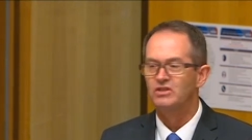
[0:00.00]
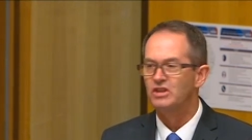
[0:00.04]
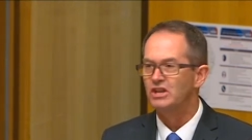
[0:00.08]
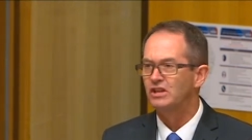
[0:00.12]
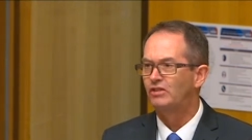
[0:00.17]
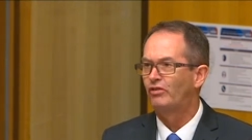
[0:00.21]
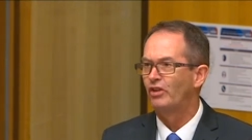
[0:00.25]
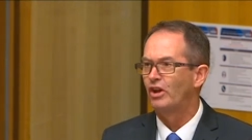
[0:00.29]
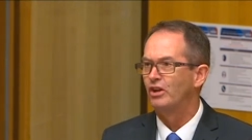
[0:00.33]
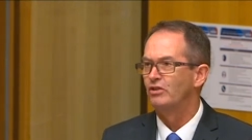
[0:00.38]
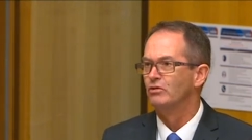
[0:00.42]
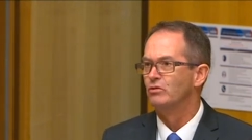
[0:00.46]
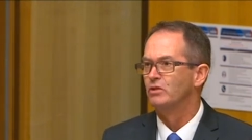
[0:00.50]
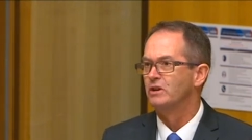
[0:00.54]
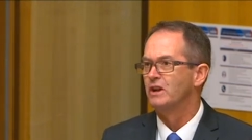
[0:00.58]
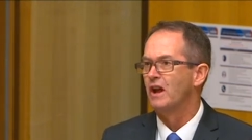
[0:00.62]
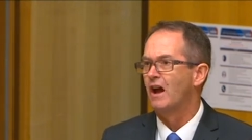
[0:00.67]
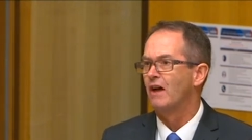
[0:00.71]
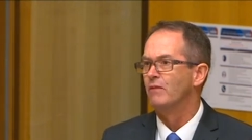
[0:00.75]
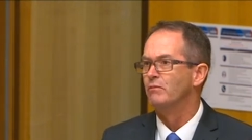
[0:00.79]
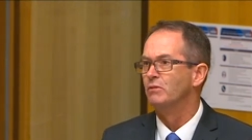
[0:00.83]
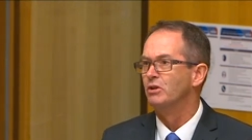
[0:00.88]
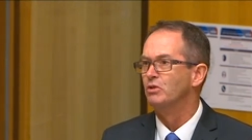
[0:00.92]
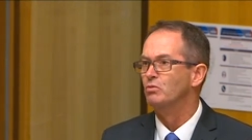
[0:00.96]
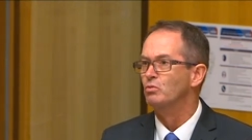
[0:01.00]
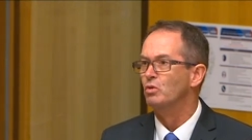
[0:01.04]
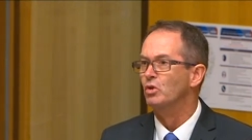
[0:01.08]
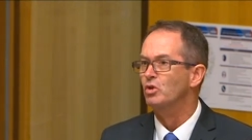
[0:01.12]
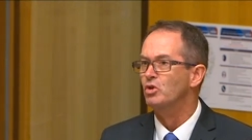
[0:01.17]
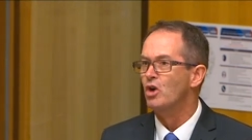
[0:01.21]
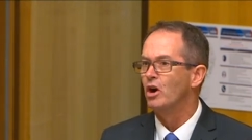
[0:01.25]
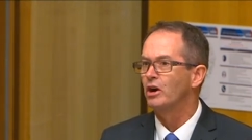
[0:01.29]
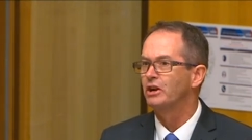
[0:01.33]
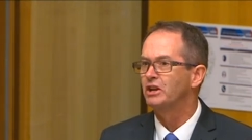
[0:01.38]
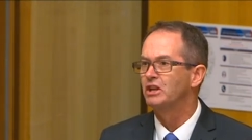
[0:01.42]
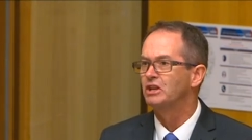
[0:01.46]
this federal government, will
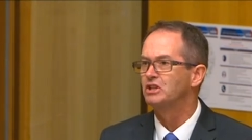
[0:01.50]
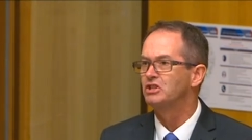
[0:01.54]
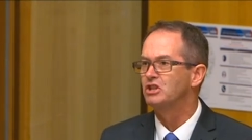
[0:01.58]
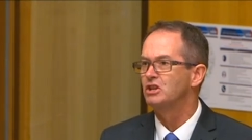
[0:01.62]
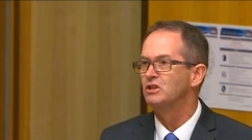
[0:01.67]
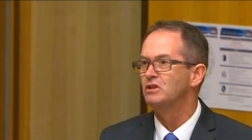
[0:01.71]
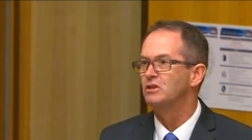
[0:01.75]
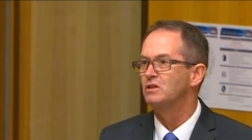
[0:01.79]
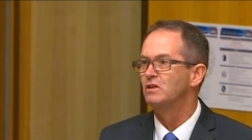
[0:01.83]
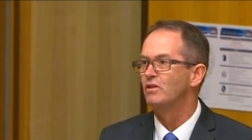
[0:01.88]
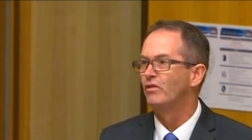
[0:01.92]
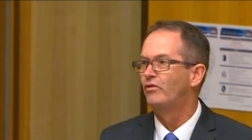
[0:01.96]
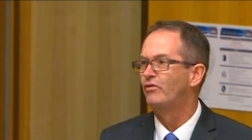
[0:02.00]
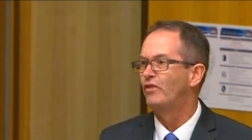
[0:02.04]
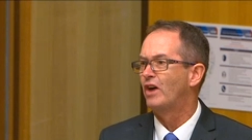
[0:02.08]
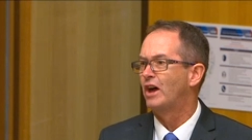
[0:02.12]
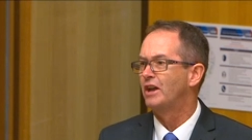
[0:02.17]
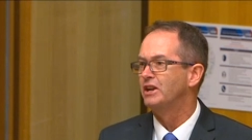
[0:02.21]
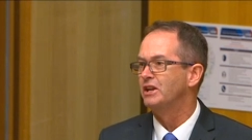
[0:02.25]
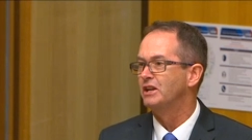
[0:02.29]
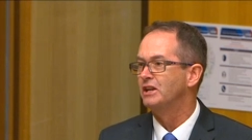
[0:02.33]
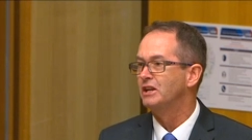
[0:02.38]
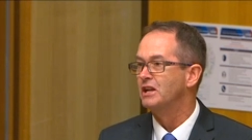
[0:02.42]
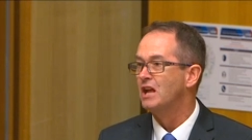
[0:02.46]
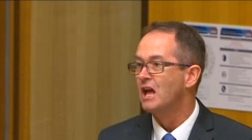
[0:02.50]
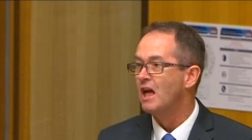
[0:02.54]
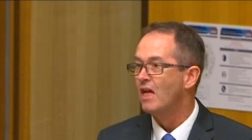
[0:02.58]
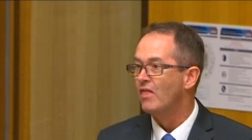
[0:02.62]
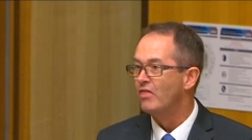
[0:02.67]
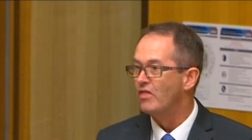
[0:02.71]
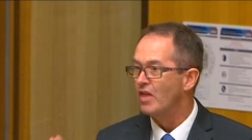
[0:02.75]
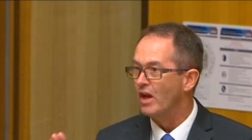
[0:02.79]
not continue the funding